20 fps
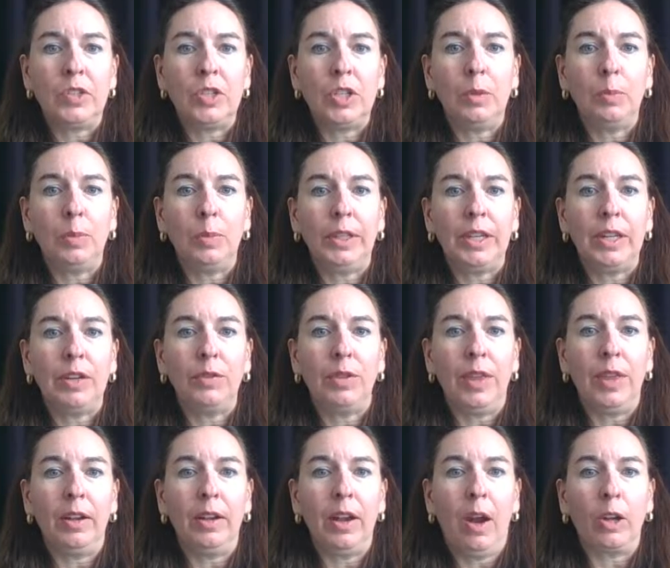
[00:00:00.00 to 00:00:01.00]
Do you believe
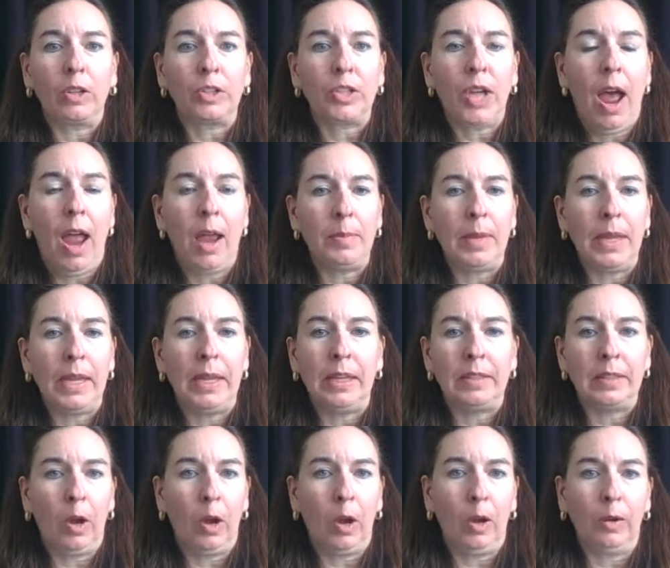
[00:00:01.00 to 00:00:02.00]
that our timing
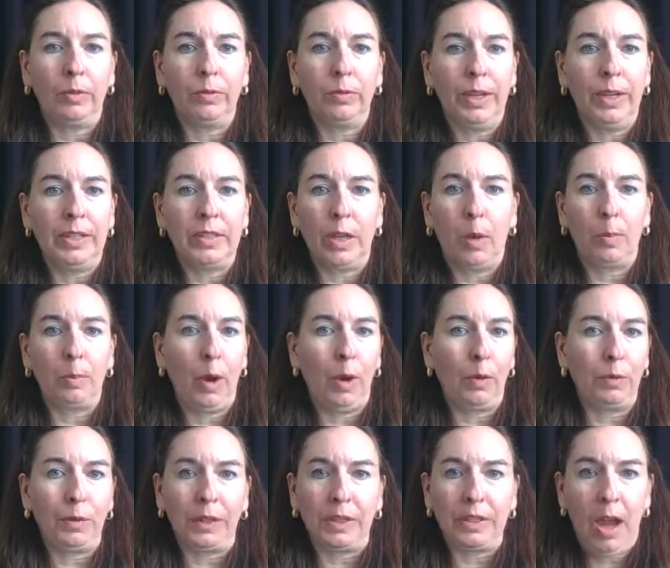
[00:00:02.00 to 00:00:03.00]
is our
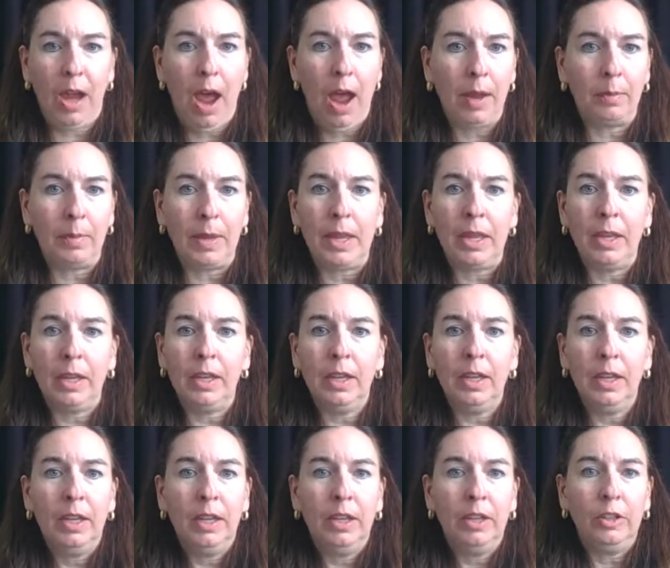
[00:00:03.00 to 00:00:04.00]
perfect
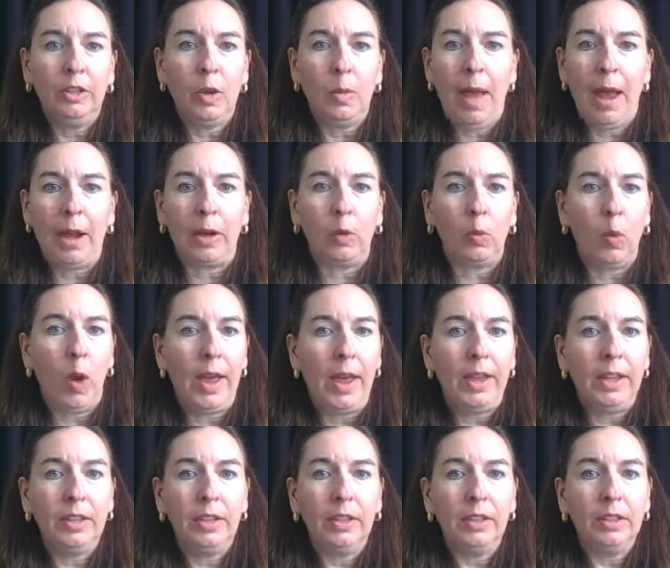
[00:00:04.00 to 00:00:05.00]
timing, no matter
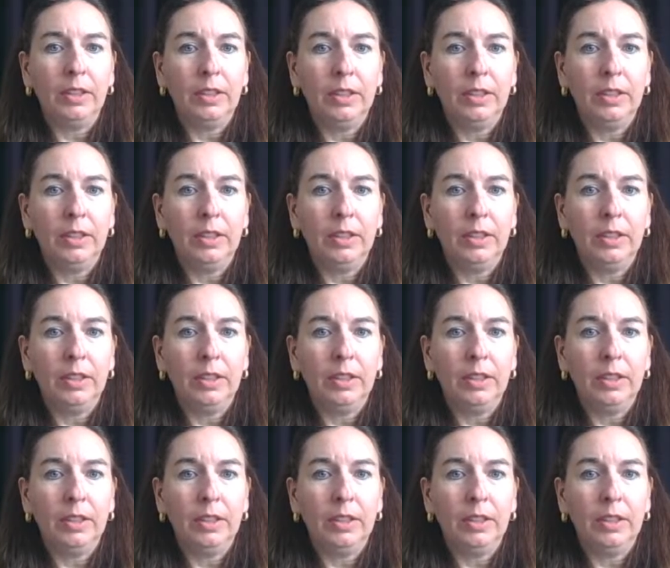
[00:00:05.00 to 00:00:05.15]
what?